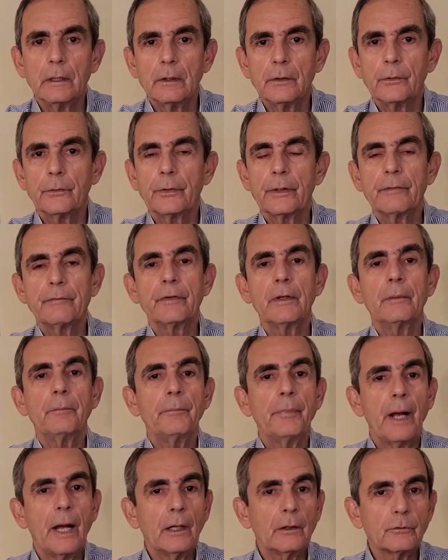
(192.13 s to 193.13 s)
You give them
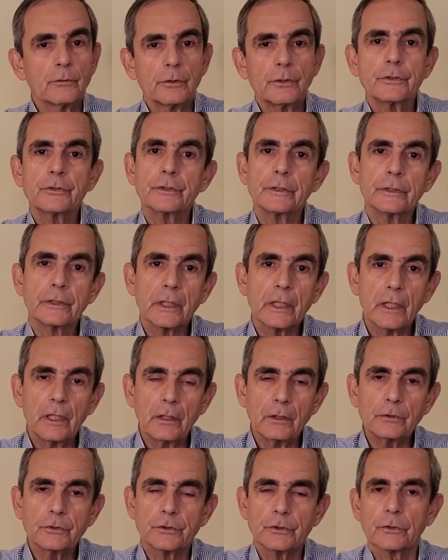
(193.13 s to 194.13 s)
boundaries in the
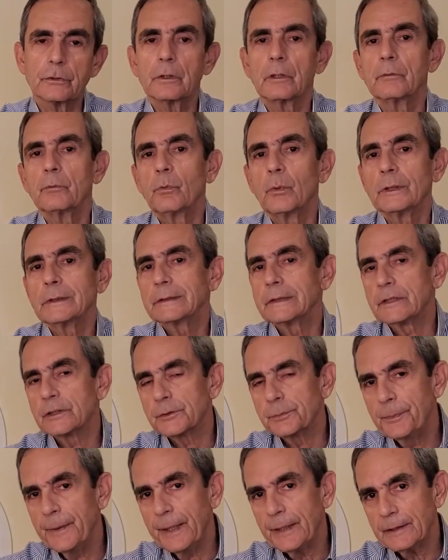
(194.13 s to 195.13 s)
culture of what's
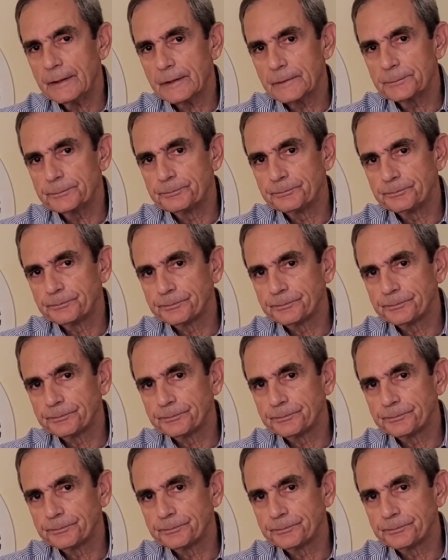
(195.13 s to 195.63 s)
expected.